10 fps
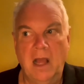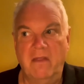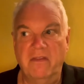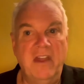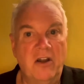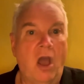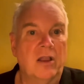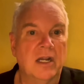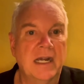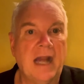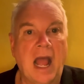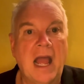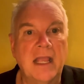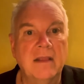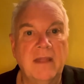they're not going to
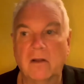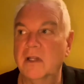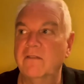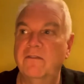die. They'll live